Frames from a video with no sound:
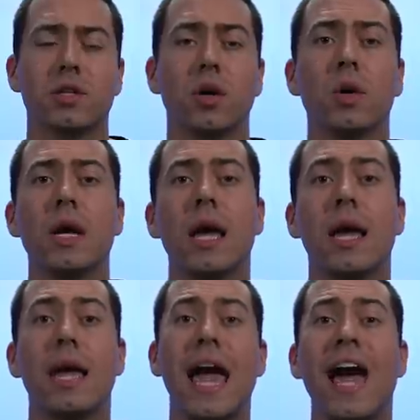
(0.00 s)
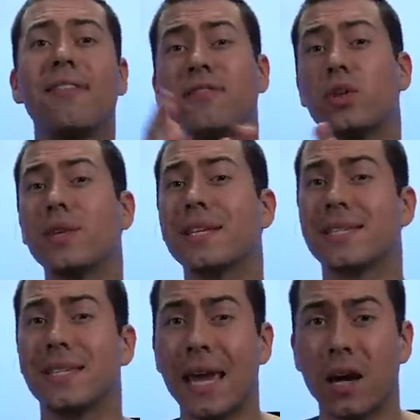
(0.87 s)
So after the
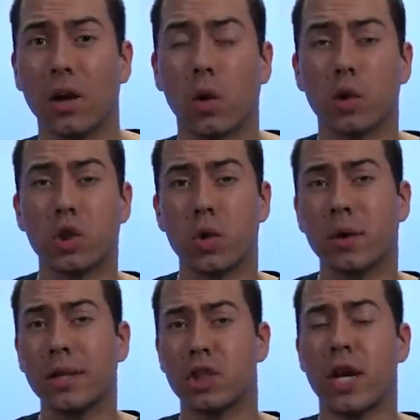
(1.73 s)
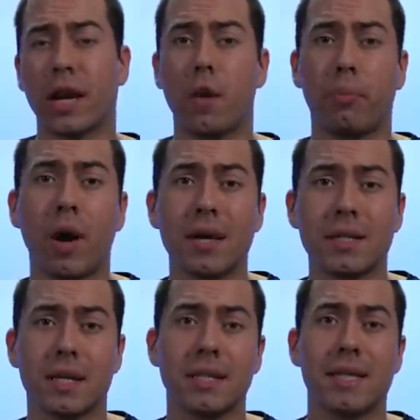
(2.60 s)
sale or during the checkout
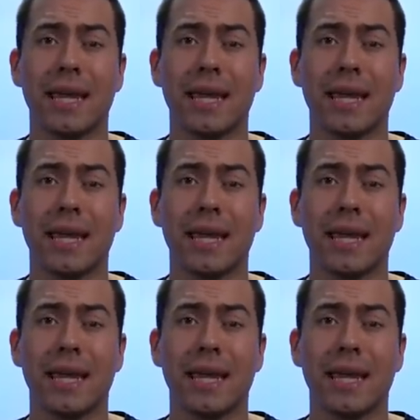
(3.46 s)
process,